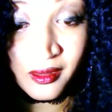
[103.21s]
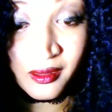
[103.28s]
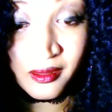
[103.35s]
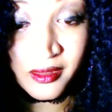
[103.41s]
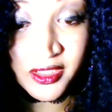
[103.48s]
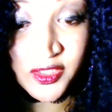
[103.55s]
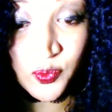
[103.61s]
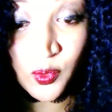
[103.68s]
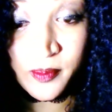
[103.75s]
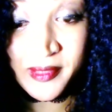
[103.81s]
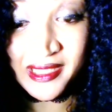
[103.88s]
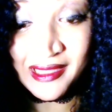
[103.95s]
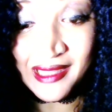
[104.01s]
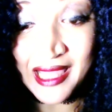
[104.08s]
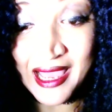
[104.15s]
This
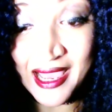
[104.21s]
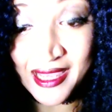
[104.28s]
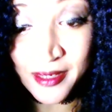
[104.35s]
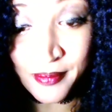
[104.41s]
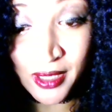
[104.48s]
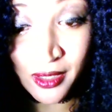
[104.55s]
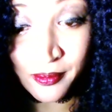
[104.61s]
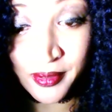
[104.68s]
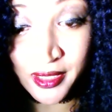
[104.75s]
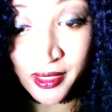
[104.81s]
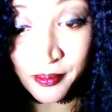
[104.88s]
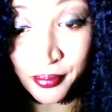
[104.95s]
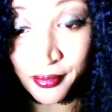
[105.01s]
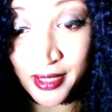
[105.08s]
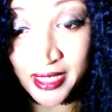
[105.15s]
woman lied about
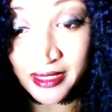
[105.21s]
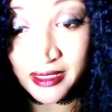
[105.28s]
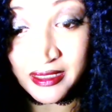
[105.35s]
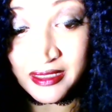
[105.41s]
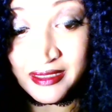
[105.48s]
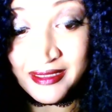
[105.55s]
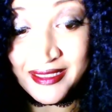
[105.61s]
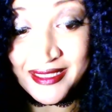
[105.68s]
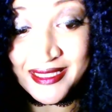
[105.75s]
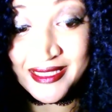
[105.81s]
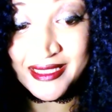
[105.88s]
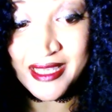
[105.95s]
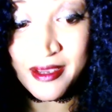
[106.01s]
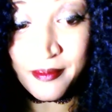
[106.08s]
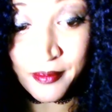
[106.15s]
being pregnant in
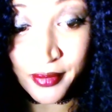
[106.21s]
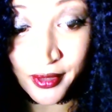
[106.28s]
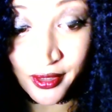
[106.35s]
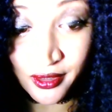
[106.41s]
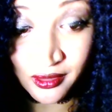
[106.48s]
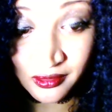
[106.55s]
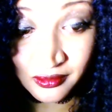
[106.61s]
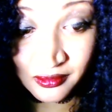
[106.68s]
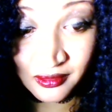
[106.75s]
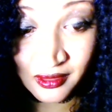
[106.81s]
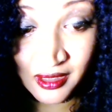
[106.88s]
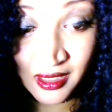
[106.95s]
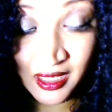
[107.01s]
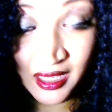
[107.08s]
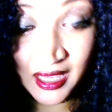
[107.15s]
December,
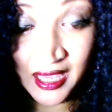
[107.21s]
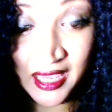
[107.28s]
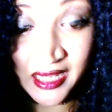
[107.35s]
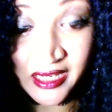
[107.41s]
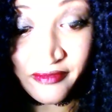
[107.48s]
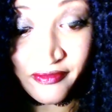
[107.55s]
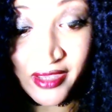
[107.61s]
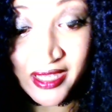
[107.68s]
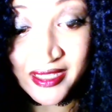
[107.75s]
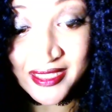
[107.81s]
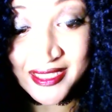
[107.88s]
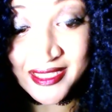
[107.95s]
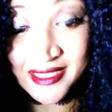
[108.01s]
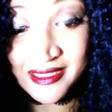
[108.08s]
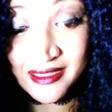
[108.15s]
and Yvette is
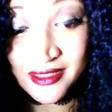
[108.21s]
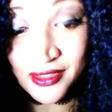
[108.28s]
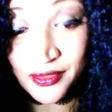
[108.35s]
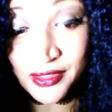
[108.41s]
still